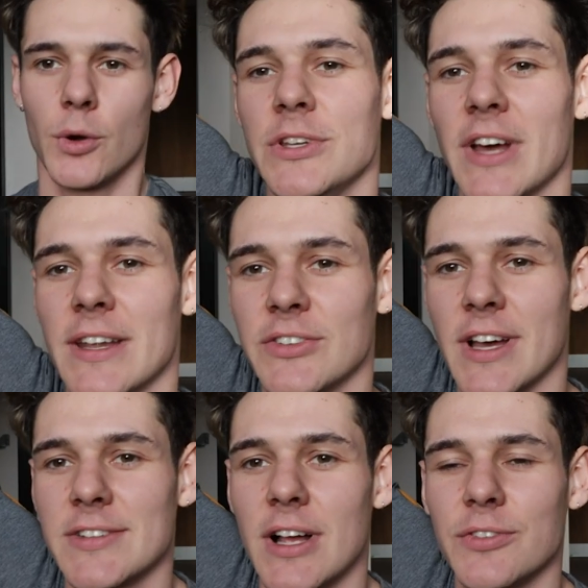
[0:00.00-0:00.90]
We
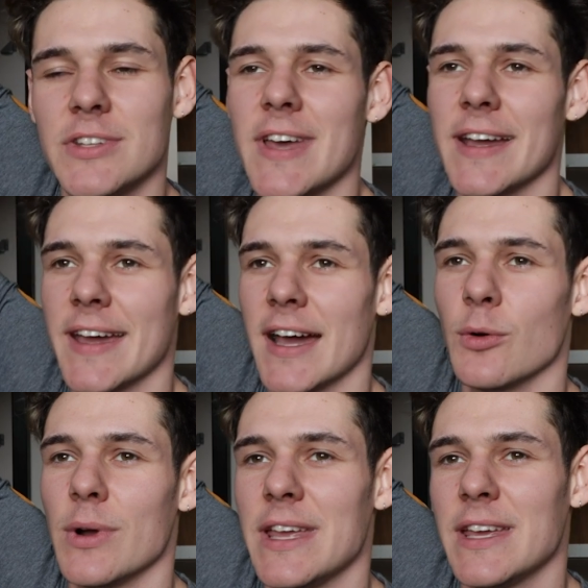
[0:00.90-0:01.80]
challenged ourselves to 10k
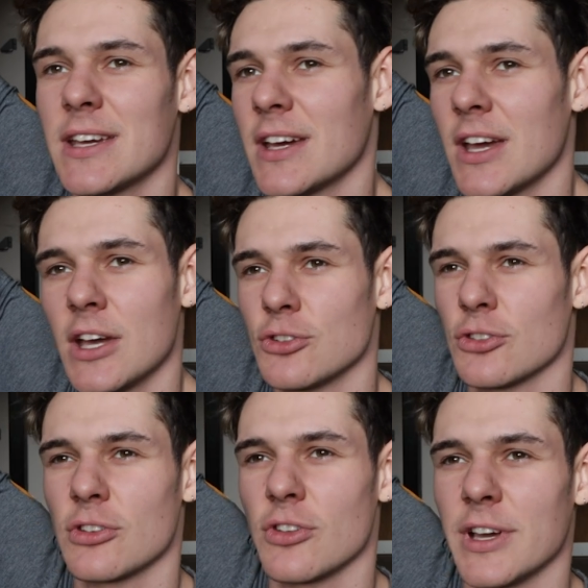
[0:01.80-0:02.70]
a week,
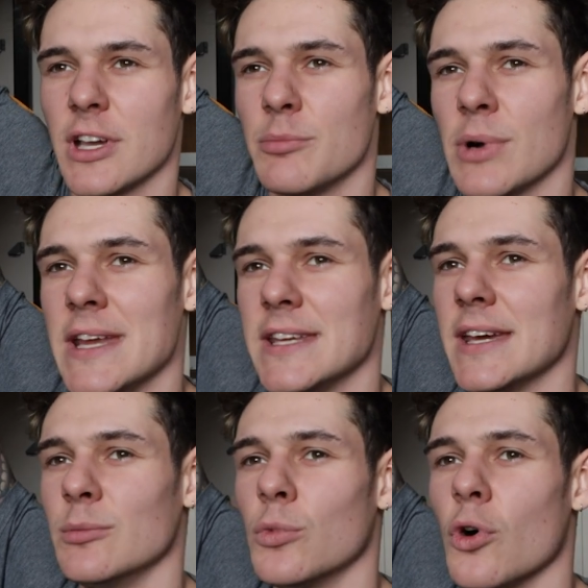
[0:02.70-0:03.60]
just as like a
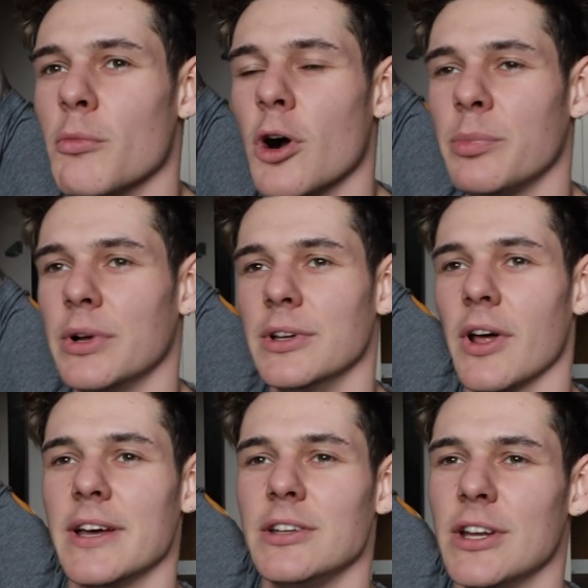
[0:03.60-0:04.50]
break in, warm up, and
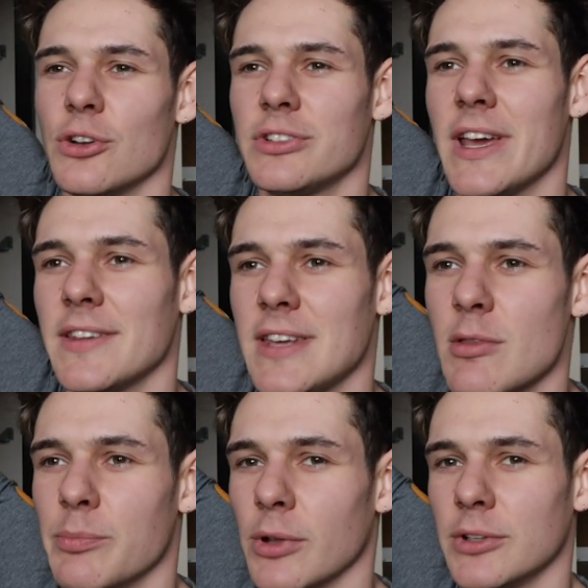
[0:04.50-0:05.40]
like you know, just get
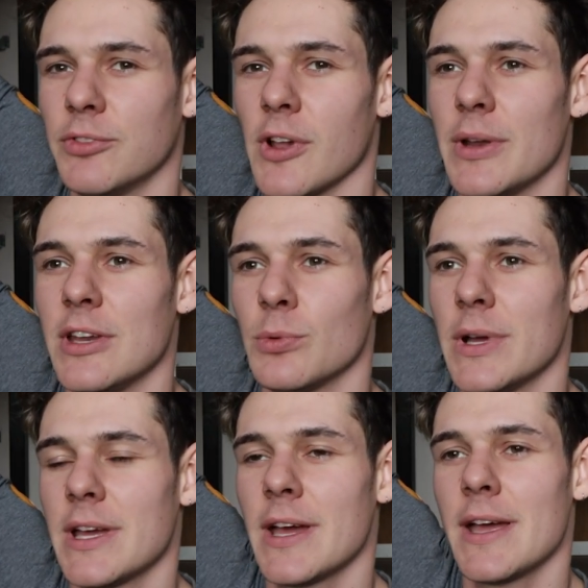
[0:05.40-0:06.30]
keep the blood flowing each
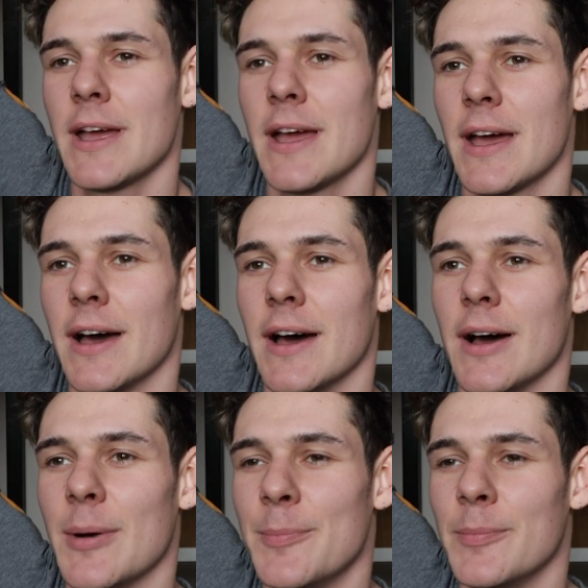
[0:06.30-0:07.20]
week,
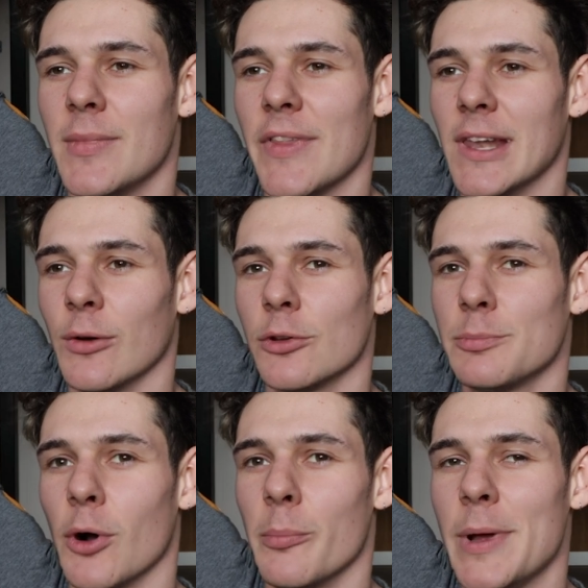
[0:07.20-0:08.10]
um, and the
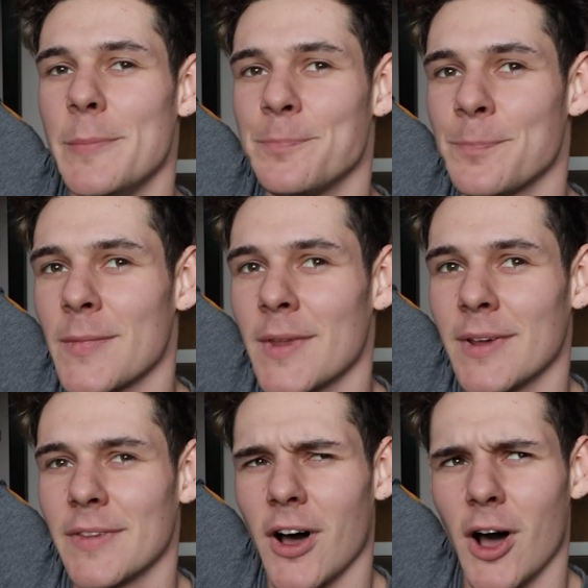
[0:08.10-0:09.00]
lungs pumping,
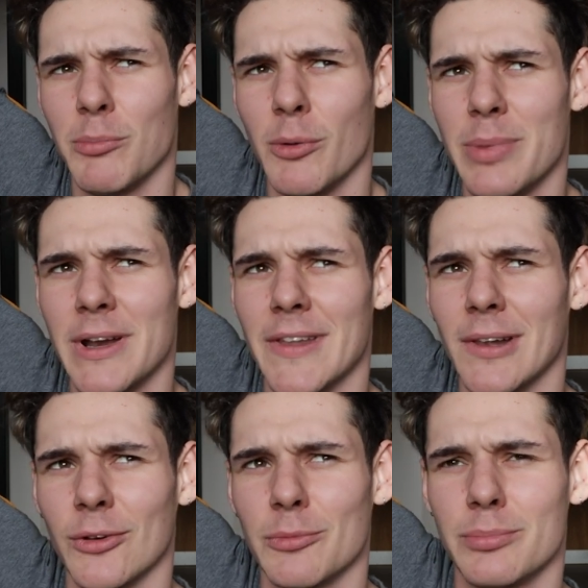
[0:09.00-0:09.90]
the heart pumping, and
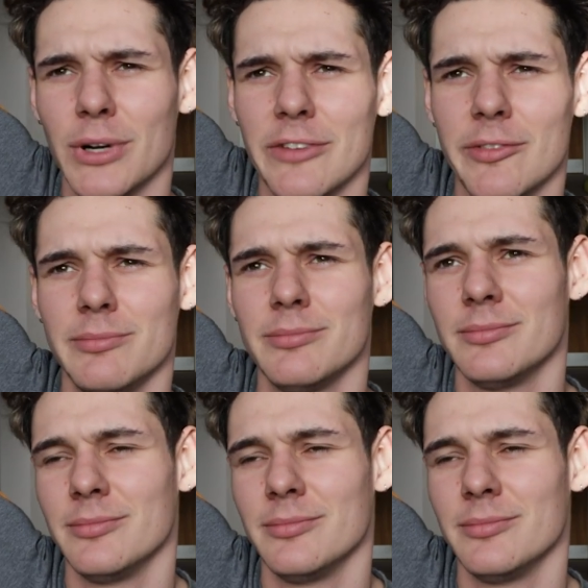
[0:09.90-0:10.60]
the lungs breathing.